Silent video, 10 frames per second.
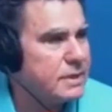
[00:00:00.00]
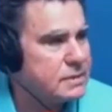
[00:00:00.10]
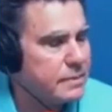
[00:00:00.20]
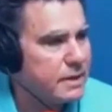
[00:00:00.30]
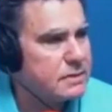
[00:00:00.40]
It's
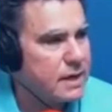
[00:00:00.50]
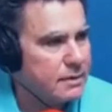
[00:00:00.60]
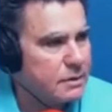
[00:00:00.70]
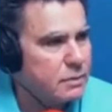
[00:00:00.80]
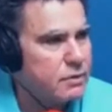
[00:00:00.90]
about
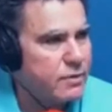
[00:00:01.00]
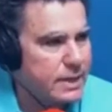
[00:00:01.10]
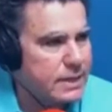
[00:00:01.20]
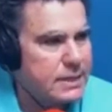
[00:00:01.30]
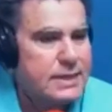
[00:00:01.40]
time that we
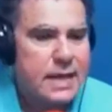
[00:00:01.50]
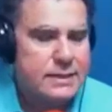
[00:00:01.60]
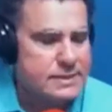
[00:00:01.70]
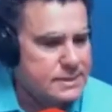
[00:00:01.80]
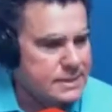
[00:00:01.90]
recognize
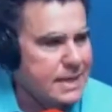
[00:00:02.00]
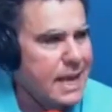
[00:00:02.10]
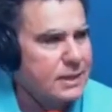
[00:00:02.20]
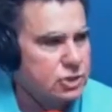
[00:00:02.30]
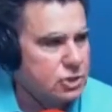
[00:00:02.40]
this is a
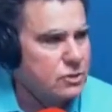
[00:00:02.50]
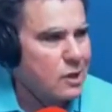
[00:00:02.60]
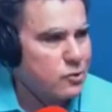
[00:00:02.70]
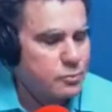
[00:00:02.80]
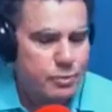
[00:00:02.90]
national
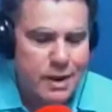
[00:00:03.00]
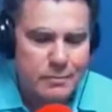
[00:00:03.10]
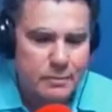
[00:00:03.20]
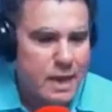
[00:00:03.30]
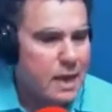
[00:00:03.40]
health problem.